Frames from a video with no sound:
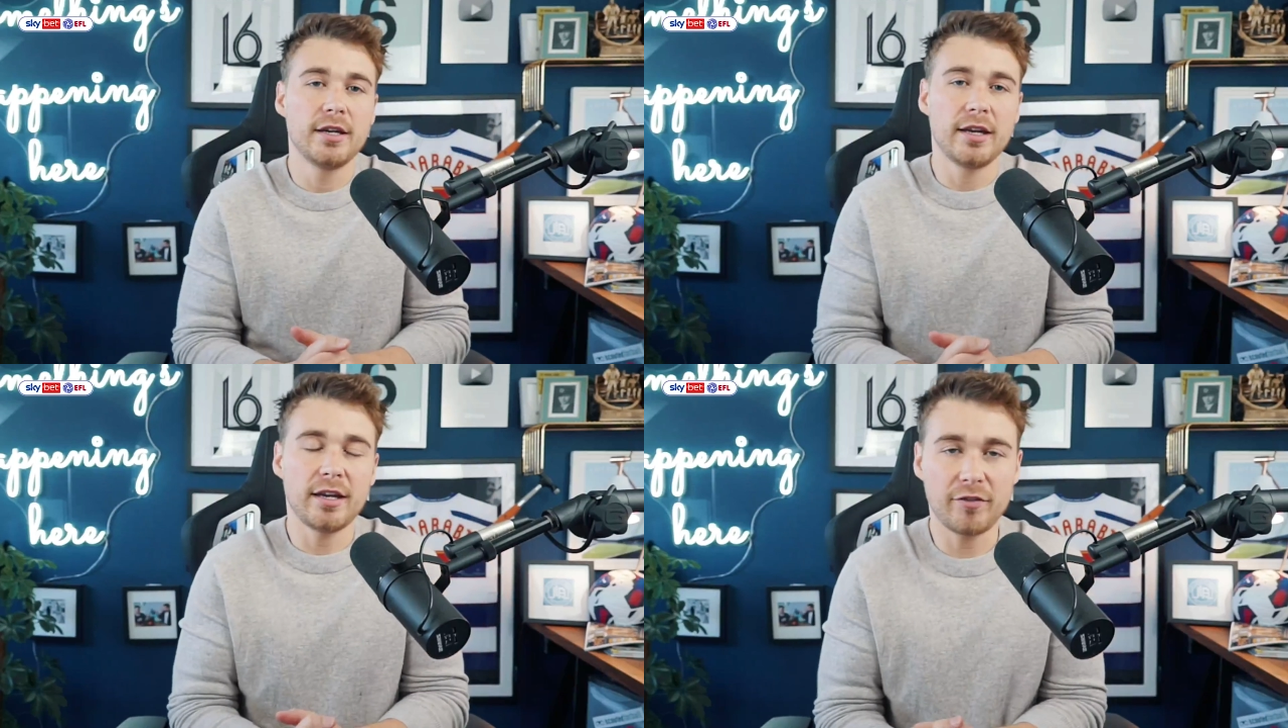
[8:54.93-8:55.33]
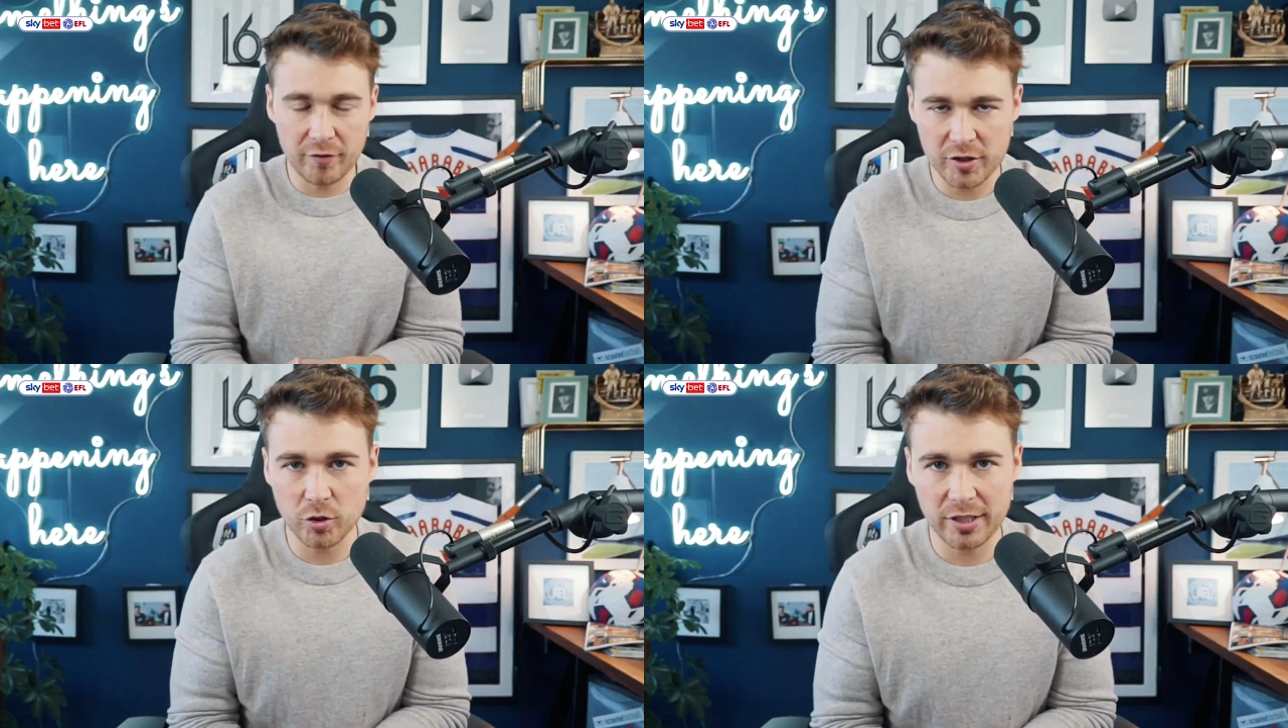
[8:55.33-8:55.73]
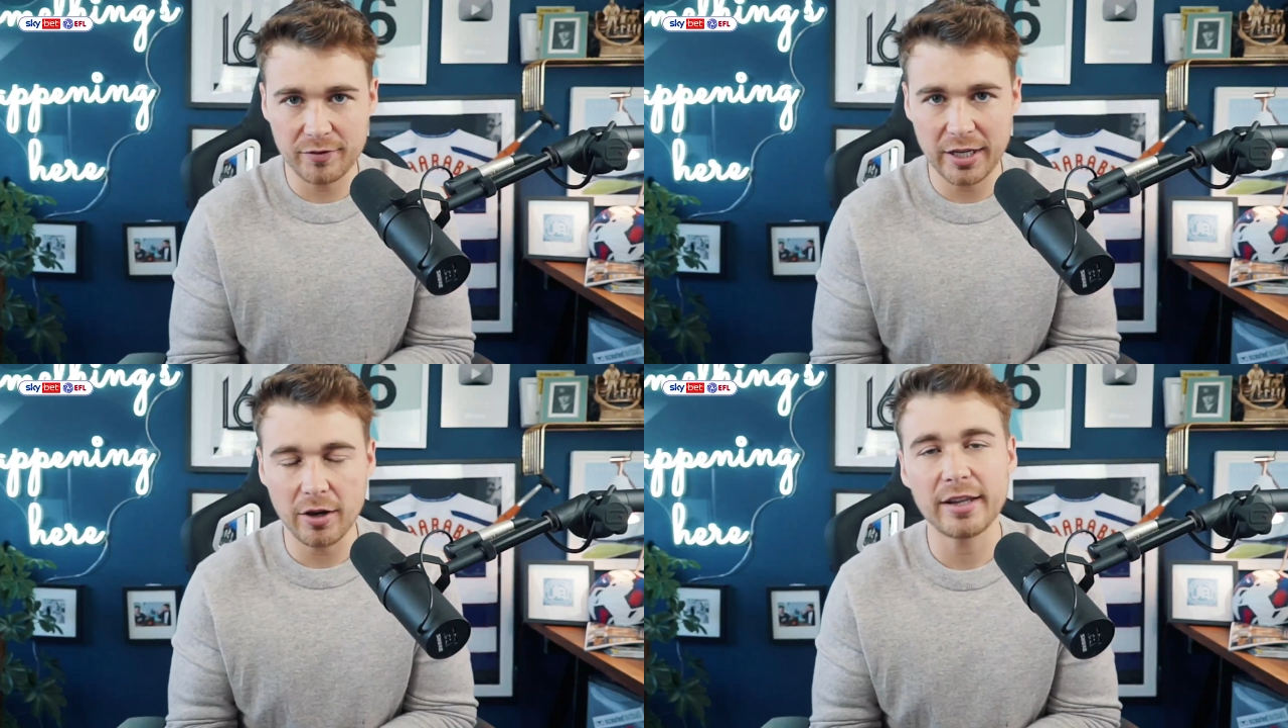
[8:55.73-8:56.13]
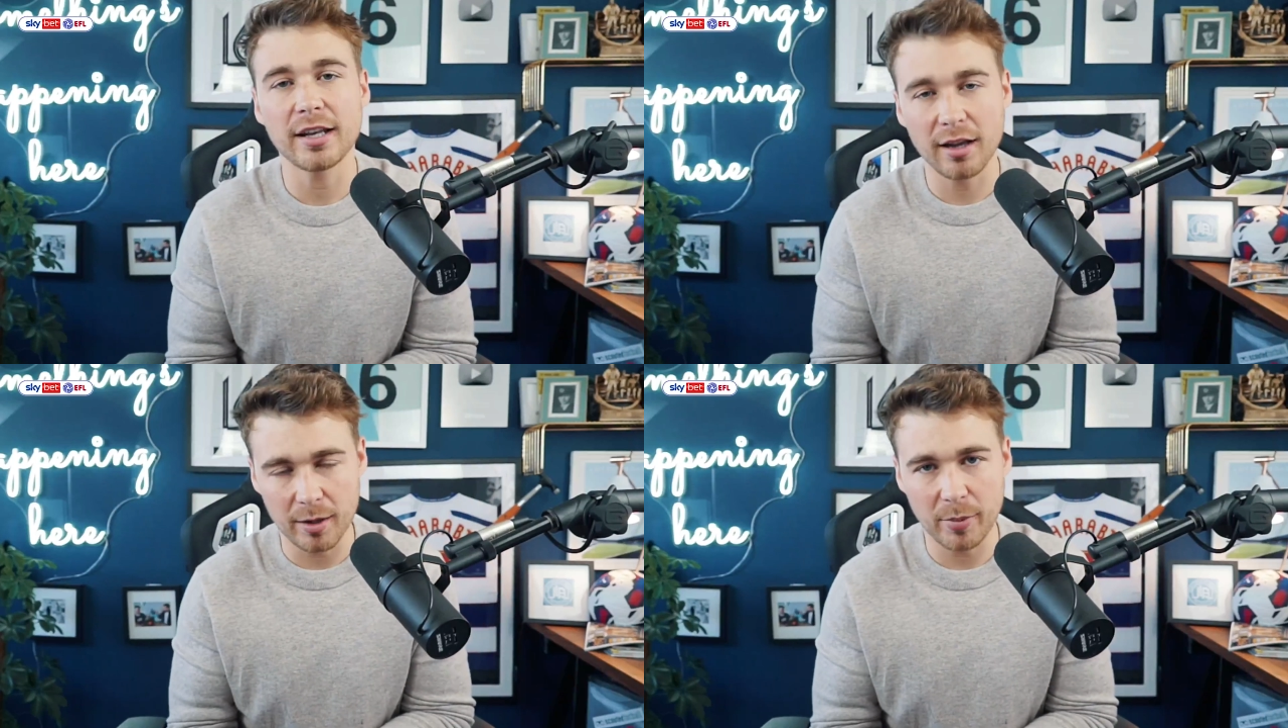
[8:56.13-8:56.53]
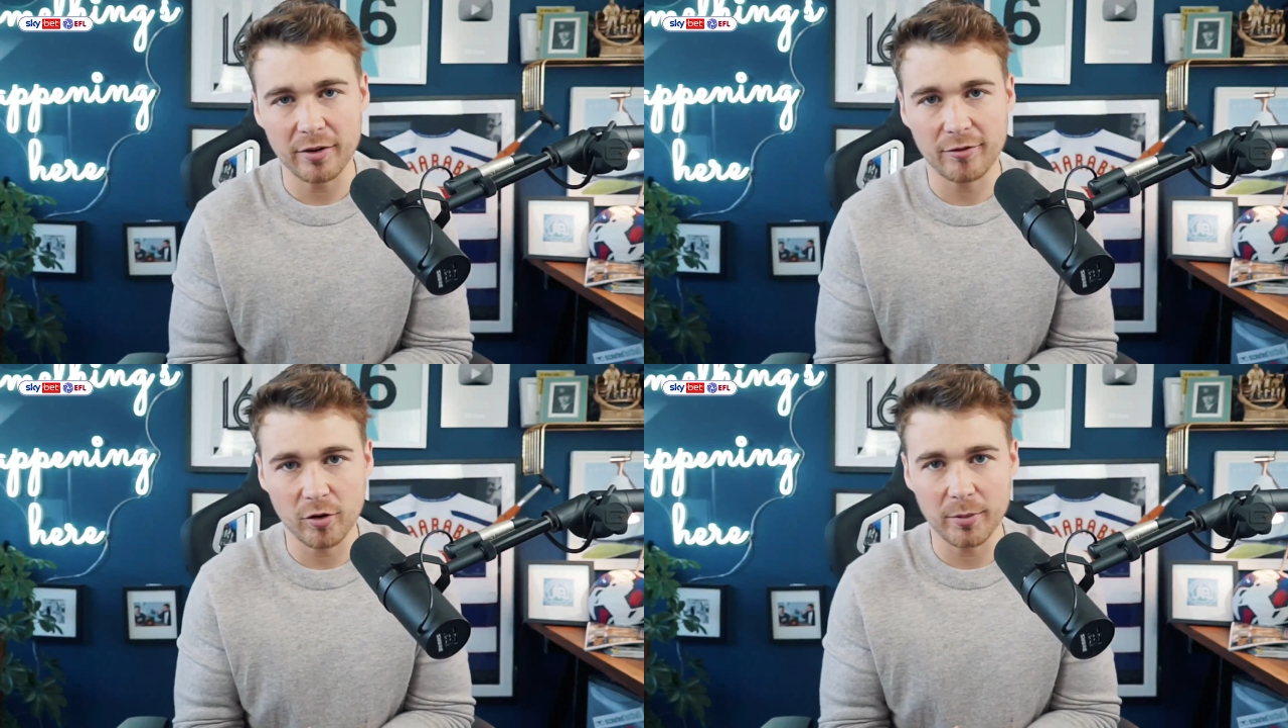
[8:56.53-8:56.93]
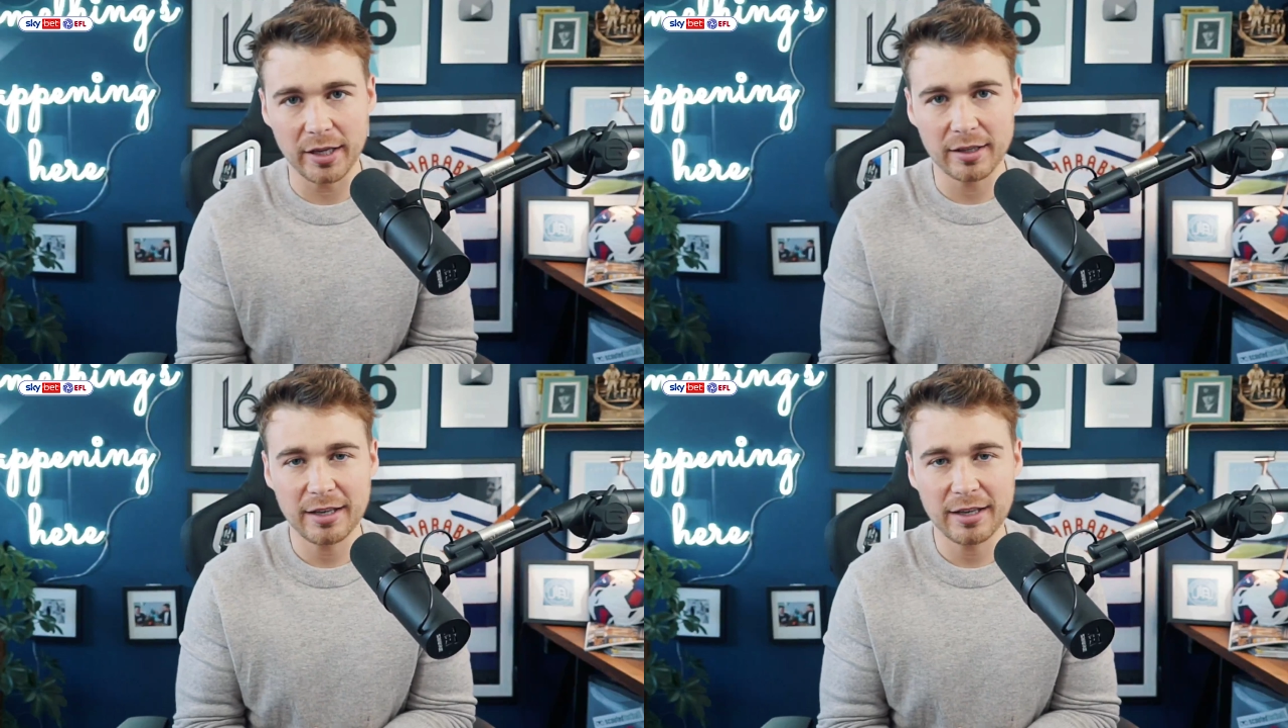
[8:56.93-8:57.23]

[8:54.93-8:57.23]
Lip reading: If you've enjoyed this video, hit the like button for me.